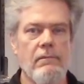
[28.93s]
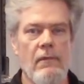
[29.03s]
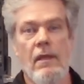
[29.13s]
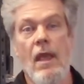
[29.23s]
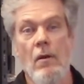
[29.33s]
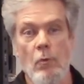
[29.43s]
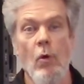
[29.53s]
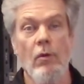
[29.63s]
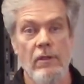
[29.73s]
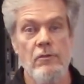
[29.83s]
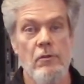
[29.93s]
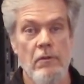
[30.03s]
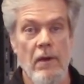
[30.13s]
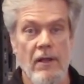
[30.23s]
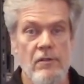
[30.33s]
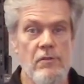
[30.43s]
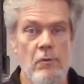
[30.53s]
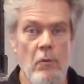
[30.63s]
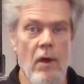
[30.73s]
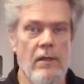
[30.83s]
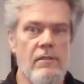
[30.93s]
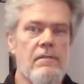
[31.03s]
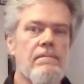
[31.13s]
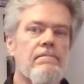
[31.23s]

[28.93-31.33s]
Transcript: it can't roll in two directions at once.